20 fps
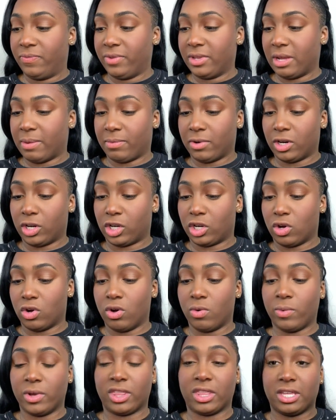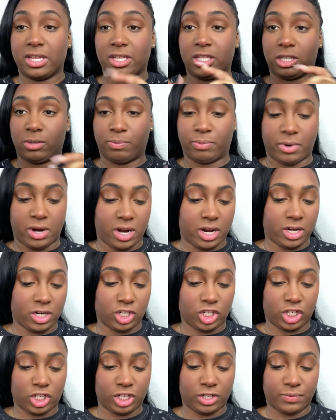I'm going to go in with this
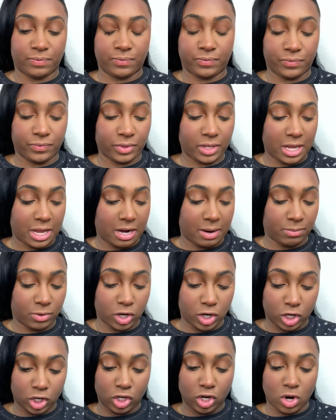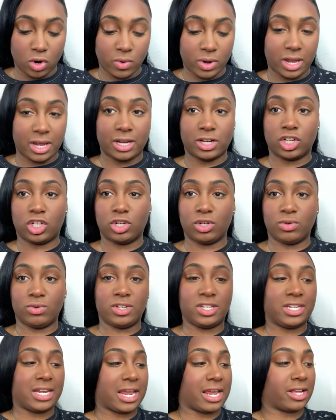brush. And I'm going to go into
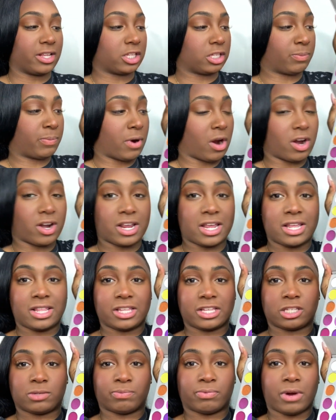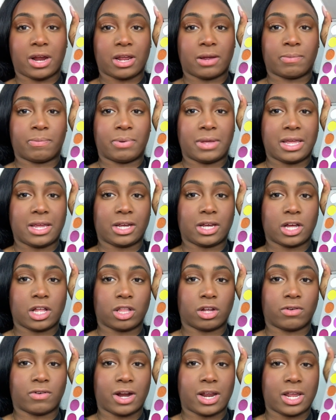Dance Party, this bright pink
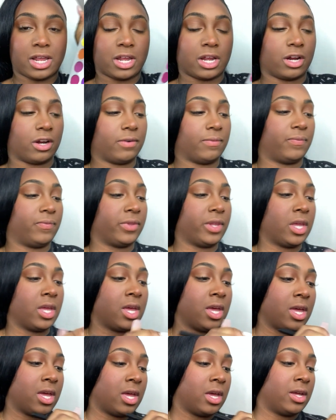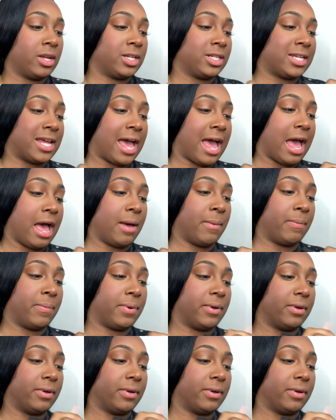color right here. Tap.